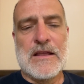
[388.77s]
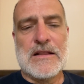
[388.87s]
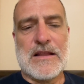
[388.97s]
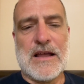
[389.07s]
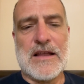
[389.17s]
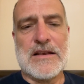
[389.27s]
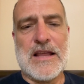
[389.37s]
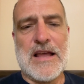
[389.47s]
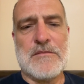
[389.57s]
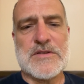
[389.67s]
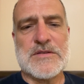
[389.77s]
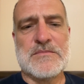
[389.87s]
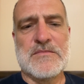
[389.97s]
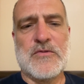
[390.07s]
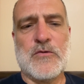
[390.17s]
The hike down was
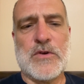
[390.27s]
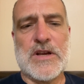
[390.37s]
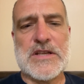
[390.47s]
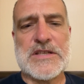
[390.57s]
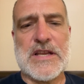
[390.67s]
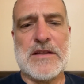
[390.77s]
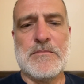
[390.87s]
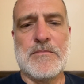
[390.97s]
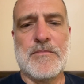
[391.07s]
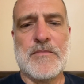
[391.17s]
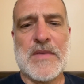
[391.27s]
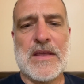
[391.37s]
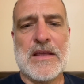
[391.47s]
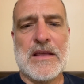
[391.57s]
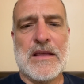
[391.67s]
pretty steep.
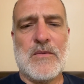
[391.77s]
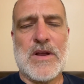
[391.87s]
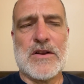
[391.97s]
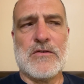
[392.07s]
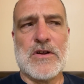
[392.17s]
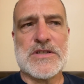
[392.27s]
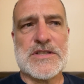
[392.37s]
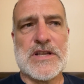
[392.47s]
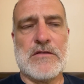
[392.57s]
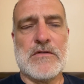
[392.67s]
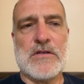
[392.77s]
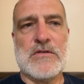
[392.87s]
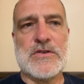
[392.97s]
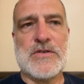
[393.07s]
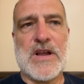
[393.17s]
We had to cross a set of
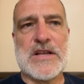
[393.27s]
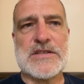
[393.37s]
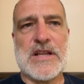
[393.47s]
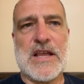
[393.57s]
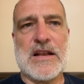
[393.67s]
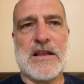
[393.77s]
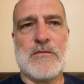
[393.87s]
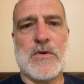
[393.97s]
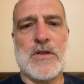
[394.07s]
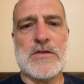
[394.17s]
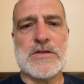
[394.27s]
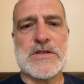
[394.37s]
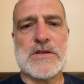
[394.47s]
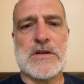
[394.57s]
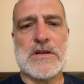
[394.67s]
railroad tracks, and they had like one of
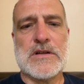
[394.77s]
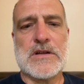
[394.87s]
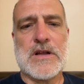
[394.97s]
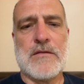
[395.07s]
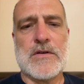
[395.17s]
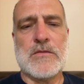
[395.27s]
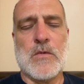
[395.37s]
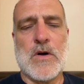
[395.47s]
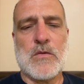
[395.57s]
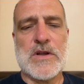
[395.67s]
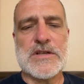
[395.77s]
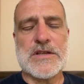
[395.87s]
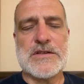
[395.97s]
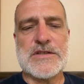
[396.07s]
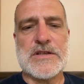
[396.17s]
those covered walkways
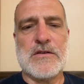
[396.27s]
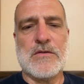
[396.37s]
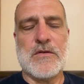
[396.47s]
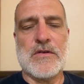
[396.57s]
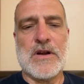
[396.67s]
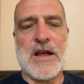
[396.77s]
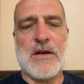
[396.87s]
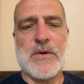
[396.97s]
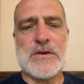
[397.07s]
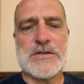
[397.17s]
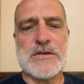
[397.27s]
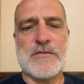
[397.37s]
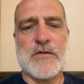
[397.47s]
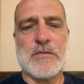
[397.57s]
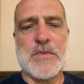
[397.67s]
like you see going over a highway or something
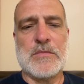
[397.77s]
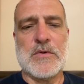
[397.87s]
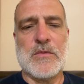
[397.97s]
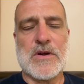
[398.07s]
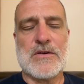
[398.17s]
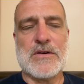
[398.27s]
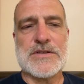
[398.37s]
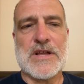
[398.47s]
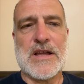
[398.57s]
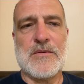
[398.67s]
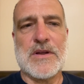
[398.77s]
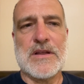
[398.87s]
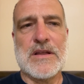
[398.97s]
for people to walk across the highway.